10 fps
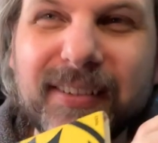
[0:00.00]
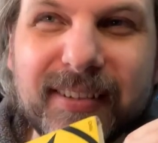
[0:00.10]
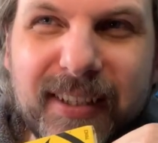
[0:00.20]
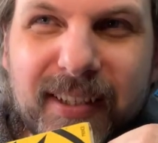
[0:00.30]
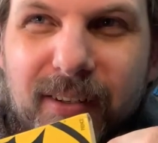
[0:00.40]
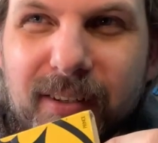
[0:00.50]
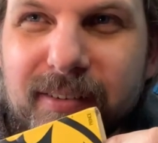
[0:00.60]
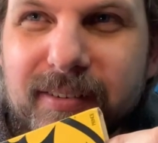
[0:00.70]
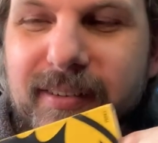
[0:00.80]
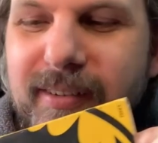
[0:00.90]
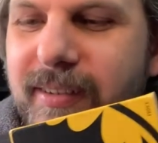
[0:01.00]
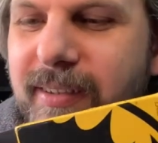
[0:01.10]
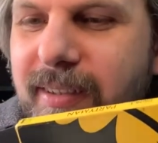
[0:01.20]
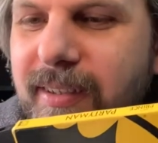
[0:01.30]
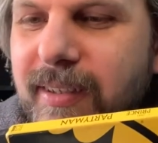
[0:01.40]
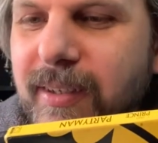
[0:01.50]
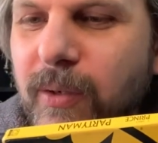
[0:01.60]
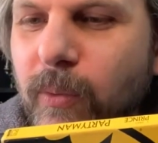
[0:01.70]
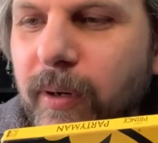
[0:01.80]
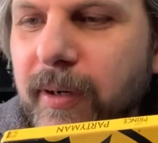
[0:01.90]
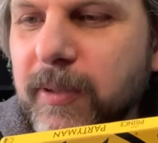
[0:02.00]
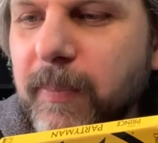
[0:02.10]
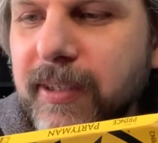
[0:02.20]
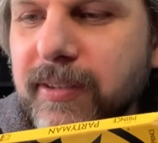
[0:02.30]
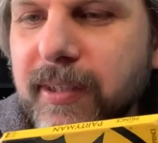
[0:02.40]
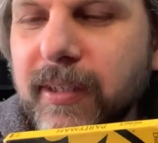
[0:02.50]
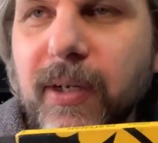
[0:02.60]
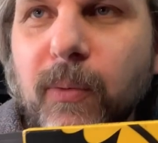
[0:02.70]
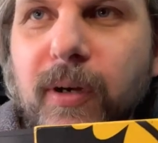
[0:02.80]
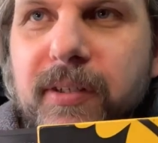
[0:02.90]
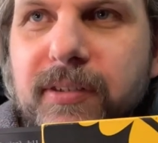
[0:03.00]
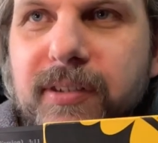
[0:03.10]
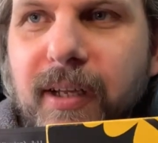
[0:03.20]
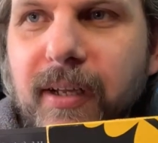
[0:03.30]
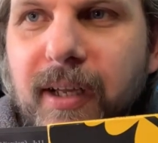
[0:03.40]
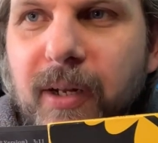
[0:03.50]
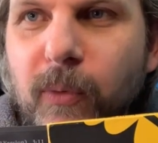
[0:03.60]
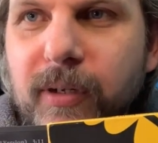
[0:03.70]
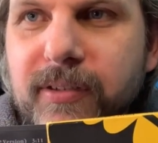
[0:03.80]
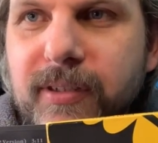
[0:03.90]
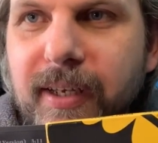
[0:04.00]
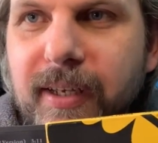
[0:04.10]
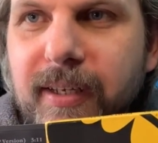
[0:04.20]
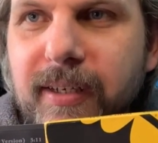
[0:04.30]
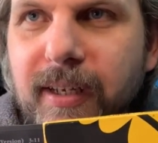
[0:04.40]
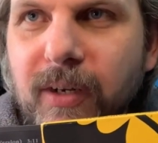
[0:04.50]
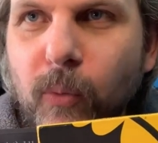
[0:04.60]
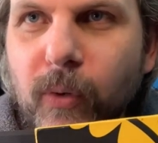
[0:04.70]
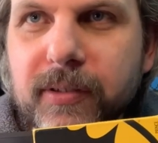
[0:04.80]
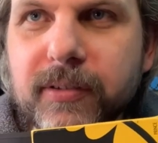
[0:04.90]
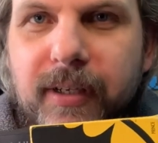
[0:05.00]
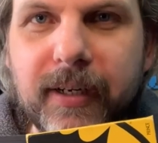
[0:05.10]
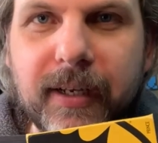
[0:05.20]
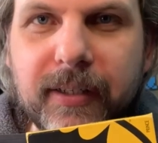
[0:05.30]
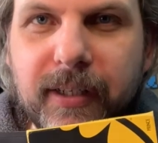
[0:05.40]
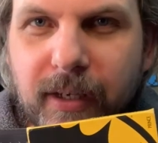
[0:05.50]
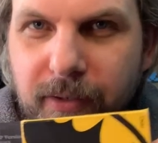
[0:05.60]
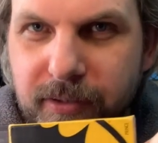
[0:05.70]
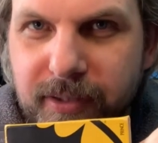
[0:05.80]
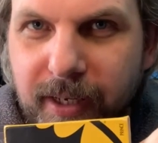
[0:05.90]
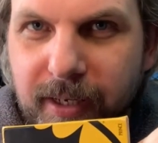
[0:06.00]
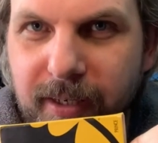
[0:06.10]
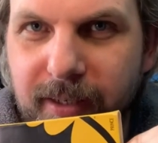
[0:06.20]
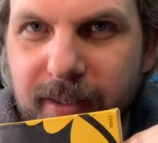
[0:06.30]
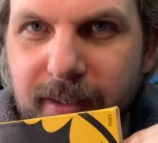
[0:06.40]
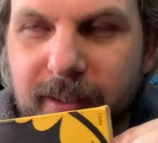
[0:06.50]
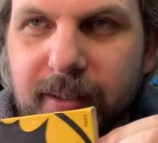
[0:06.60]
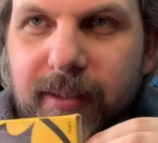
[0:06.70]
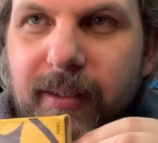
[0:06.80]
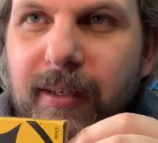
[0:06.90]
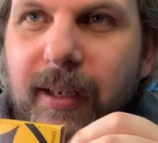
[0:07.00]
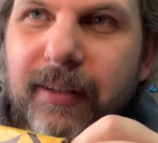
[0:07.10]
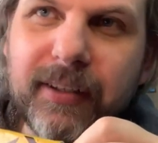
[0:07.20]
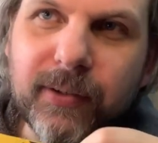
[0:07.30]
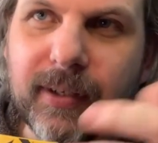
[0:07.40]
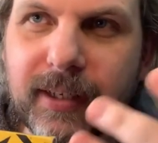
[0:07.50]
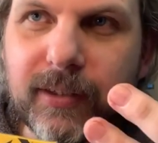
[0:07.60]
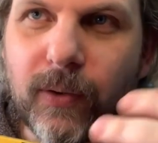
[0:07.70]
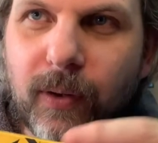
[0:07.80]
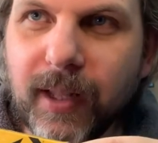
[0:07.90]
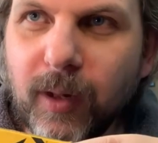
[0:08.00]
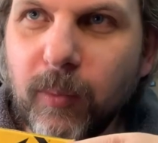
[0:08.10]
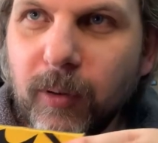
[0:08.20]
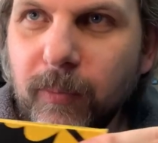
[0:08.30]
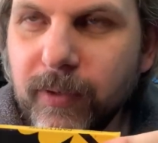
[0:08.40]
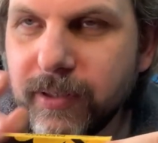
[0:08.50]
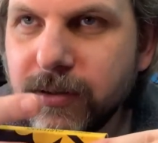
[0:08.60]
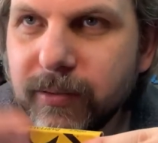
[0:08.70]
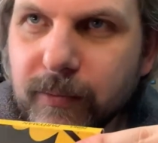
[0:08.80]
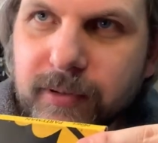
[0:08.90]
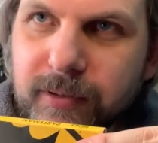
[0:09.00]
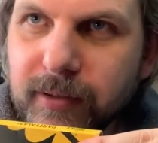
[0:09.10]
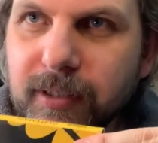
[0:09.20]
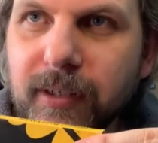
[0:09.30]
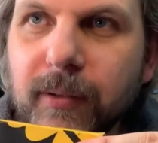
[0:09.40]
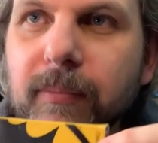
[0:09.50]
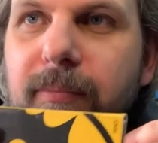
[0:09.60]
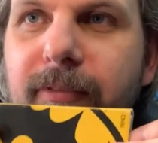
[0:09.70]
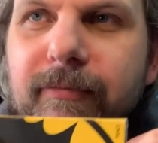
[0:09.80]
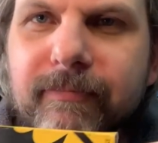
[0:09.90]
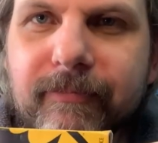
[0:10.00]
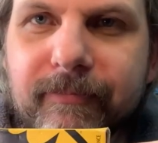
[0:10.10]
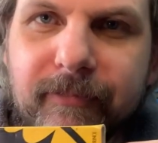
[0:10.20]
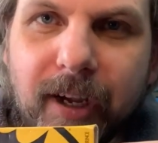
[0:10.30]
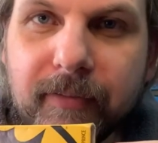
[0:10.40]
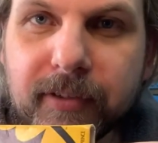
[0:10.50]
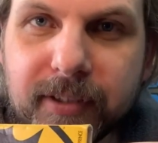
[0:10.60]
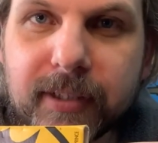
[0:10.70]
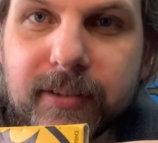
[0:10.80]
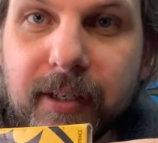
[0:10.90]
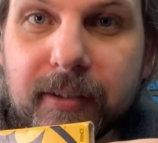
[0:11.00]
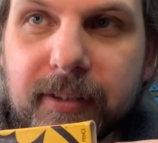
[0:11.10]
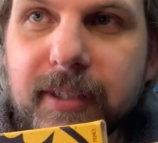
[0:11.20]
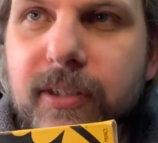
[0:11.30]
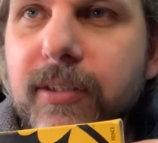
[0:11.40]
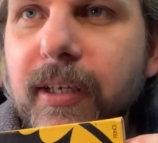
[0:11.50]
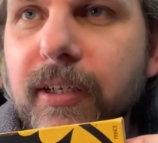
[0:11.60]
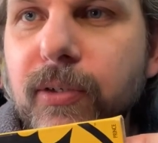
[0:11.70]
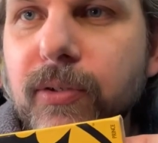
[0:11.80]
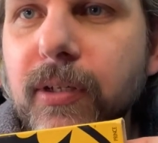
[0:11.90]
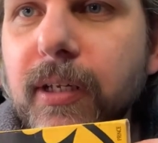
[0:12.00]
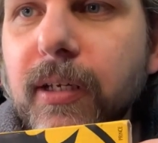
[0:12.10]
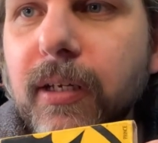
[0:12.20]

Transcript: singles where it's basically one song on one side and one song on the other side. And then you could get the whole album, which was, you know, 5 or 6 songs on each side usually.